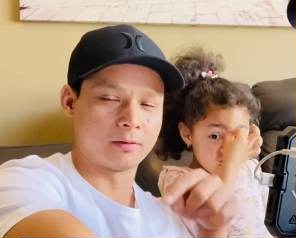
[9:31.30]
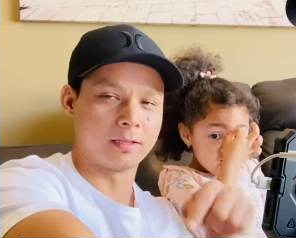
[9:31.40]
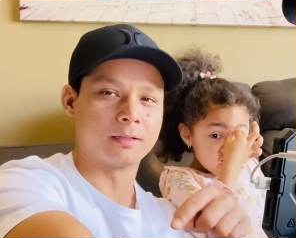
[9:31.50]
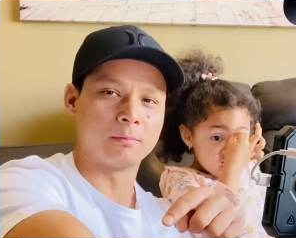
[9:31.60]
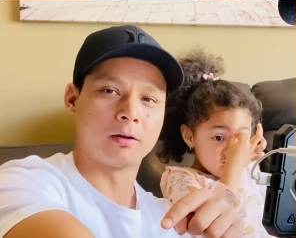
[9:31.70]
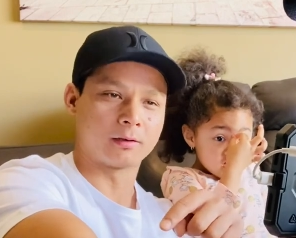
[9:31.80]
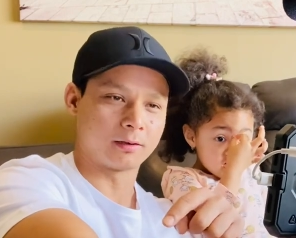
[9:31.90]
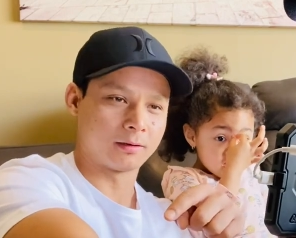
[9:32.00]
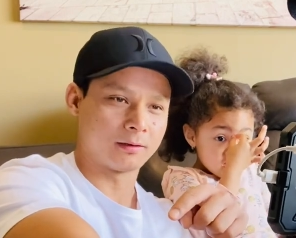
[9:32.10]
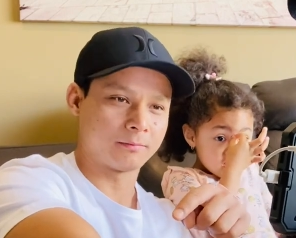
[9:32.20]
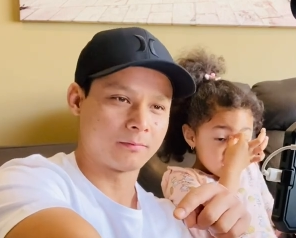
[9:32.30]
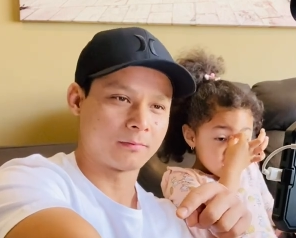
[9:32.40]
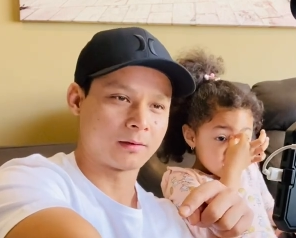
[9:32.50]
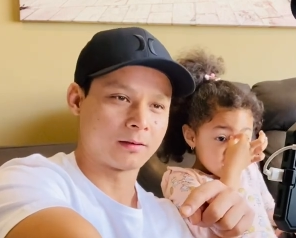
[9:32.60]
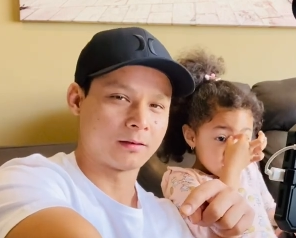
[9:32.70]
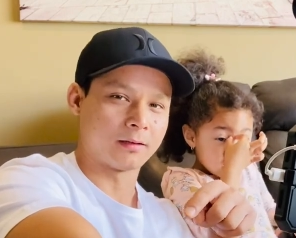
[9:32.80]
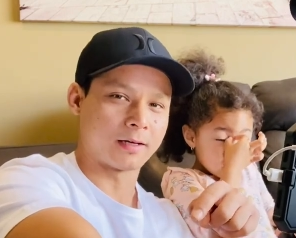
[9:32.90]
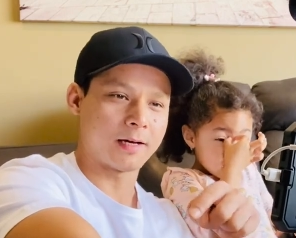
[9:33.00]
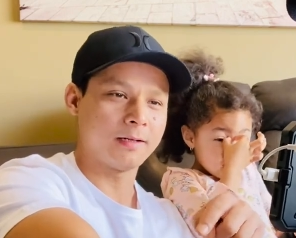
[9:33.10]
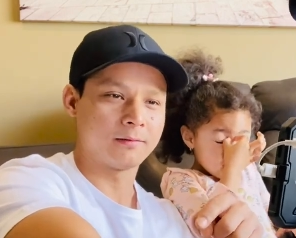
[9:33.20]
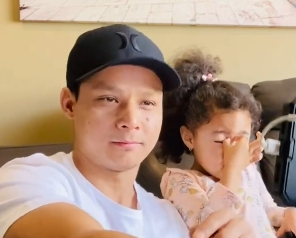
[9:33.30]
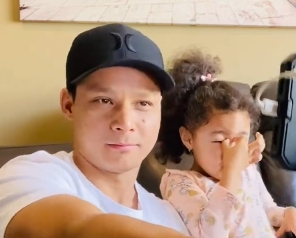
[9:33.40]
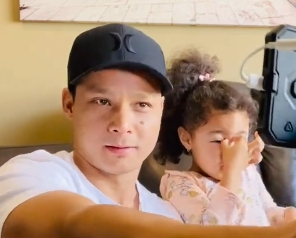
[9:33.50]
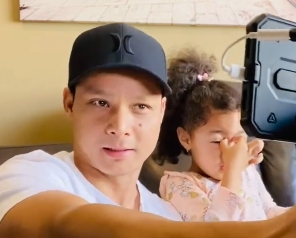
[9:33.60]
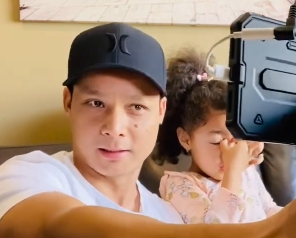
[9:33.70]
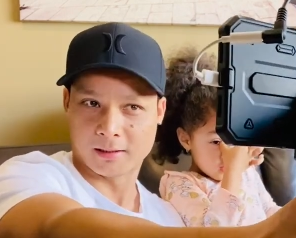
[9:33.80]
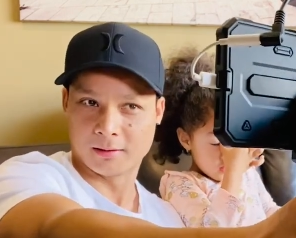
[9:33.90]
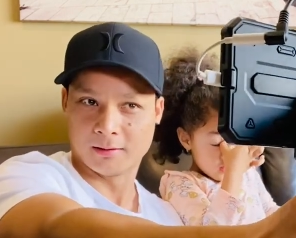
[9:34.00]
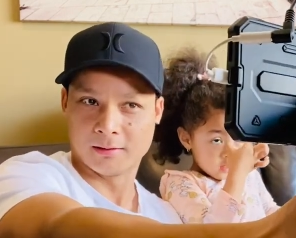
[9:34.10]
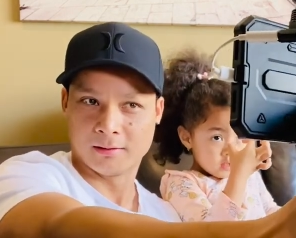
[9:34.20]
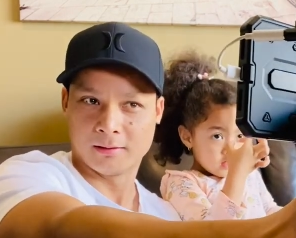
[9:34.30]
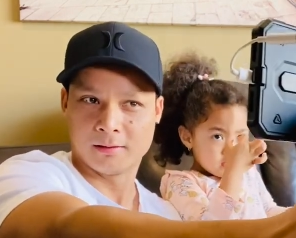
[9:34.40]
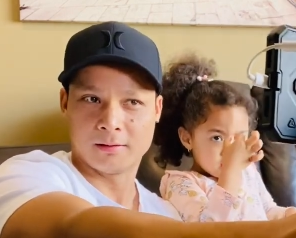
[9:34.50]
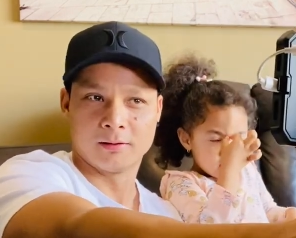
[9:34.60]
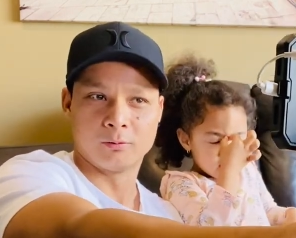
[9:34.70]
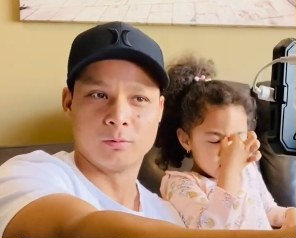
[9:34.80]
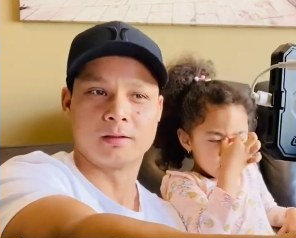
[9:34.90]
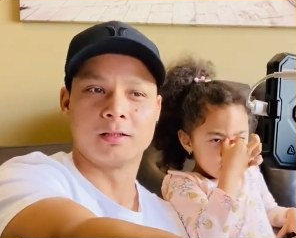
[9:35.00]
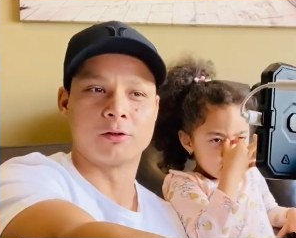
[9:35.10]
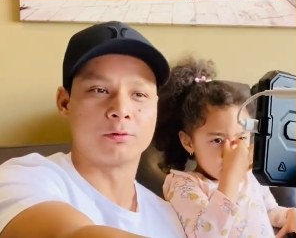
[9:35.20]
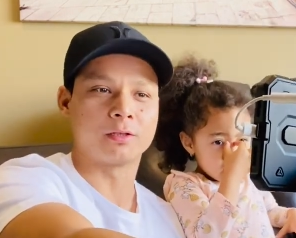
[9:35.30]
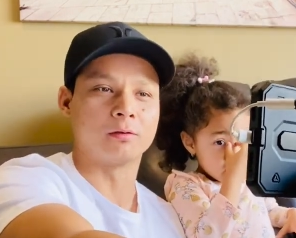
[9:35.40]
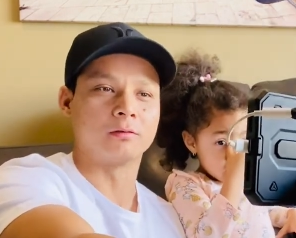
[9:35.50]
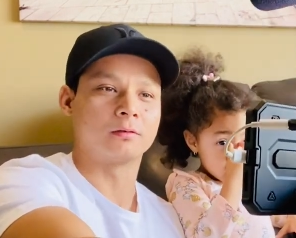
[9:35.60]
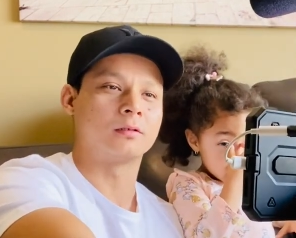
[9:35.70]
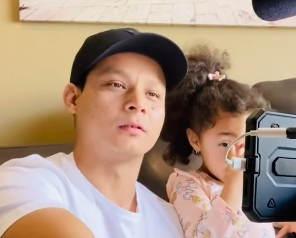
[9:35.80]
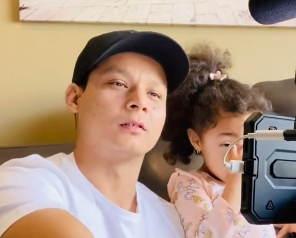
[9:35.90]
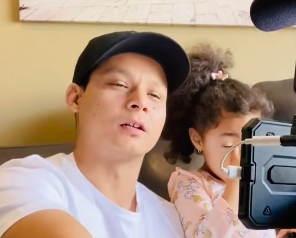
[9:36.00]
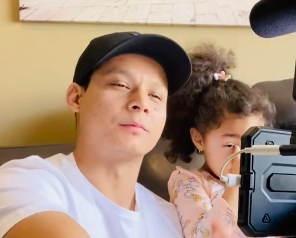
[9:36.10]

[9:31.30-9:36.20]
Speaker 1: this vlogging. Okay? And we'll see the result of the